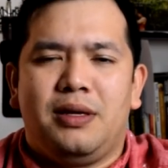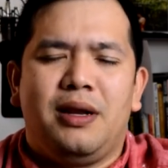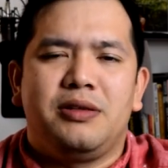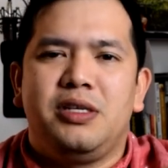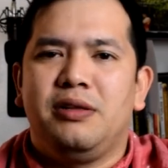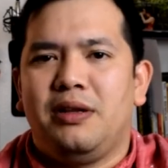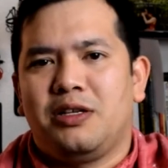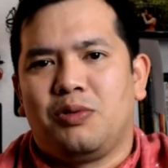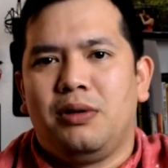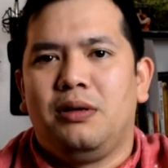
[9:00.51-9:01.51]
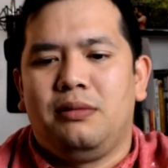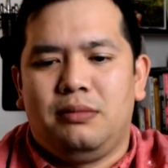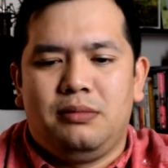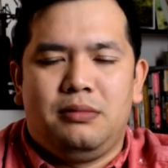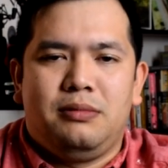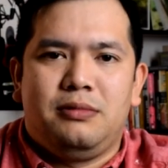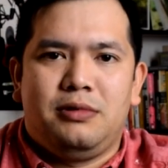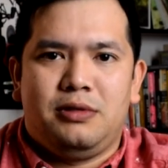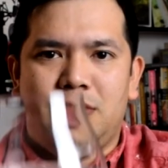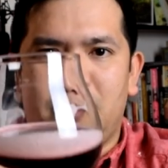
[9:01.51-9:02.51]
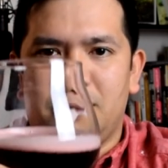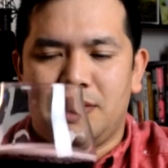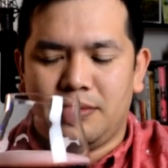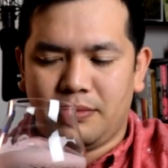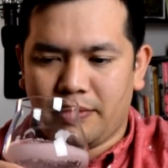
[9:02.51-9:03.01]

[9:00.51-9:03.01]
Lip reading: and I'll see you on the next one. Cheers.